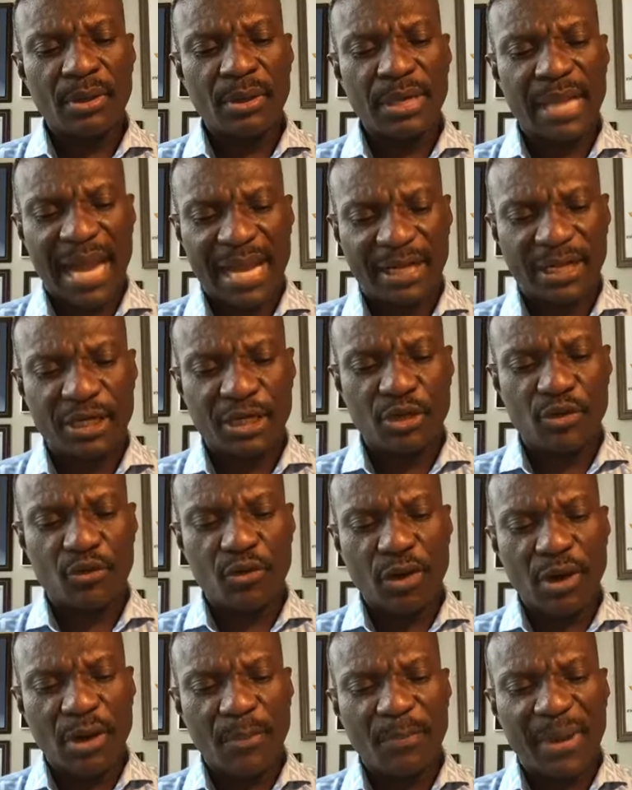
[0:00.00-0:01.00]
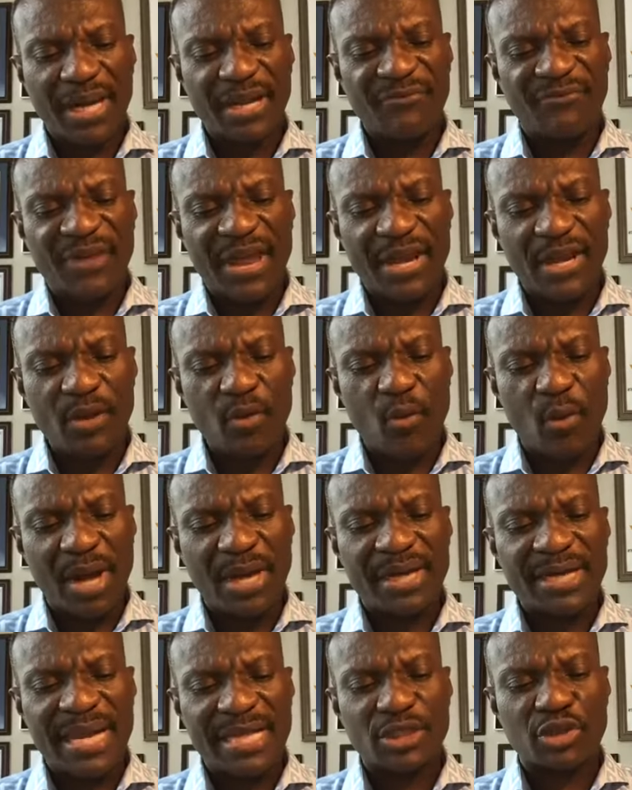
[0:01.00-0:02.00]
But if
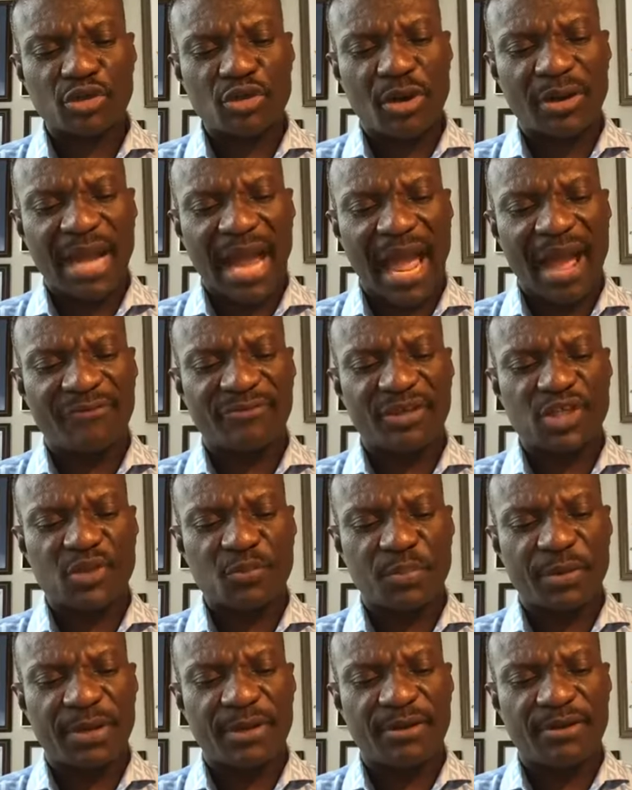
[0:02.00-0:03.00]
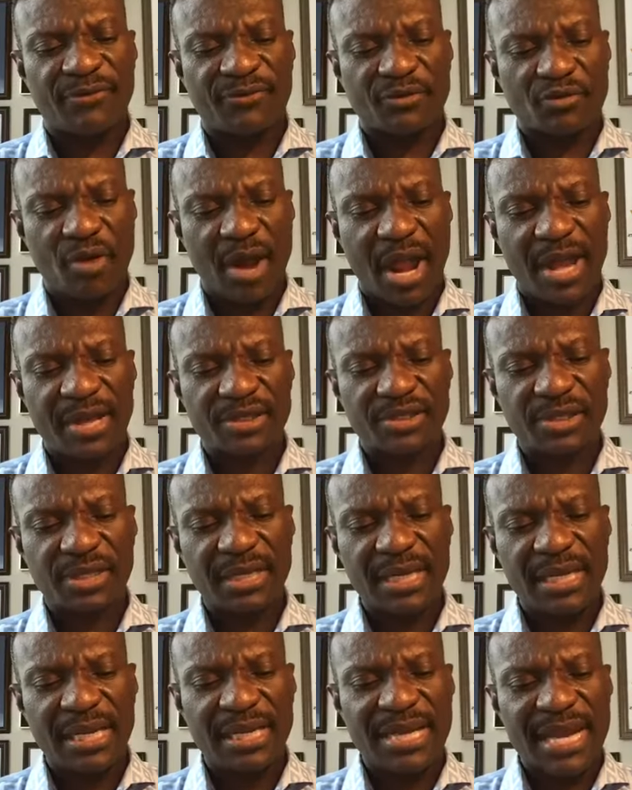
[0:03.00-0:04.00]
anyone does not have the spirit of Christ,
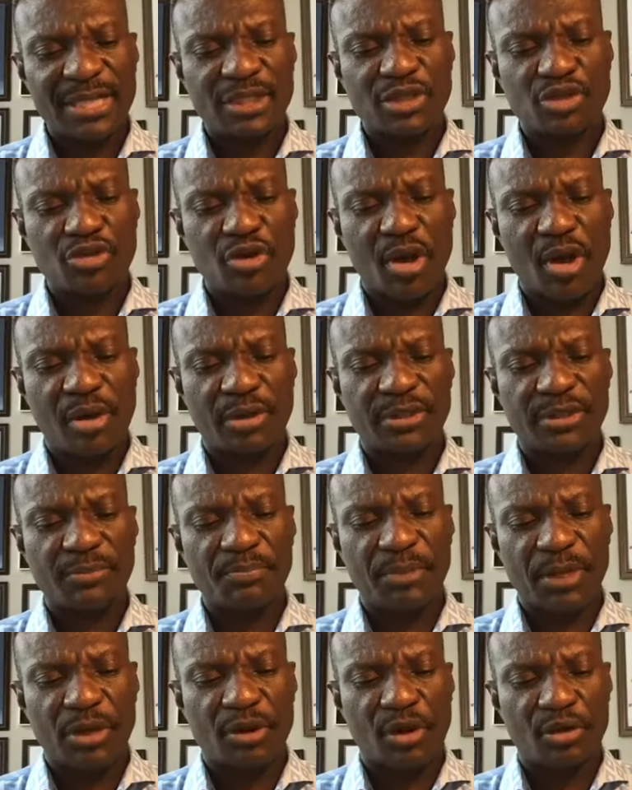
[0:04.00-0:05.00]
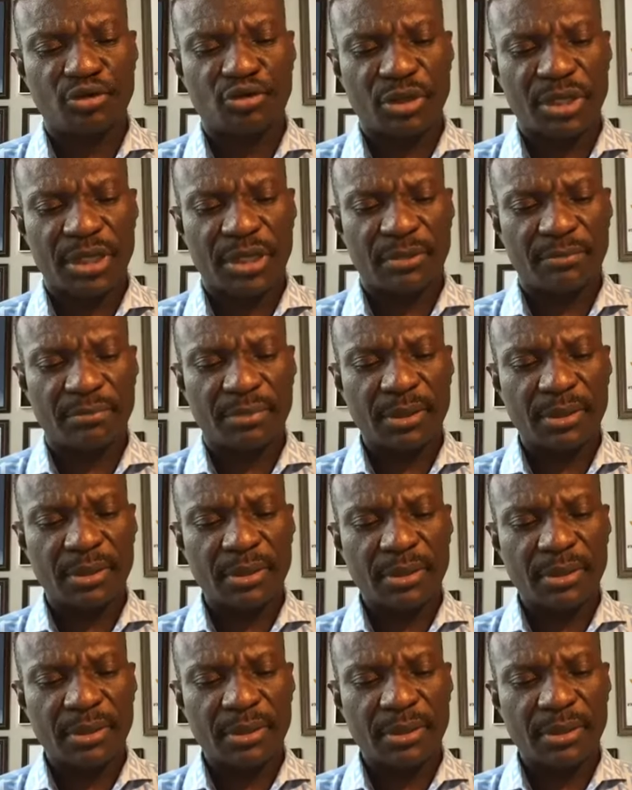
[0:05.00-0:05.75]
he does not belong to him.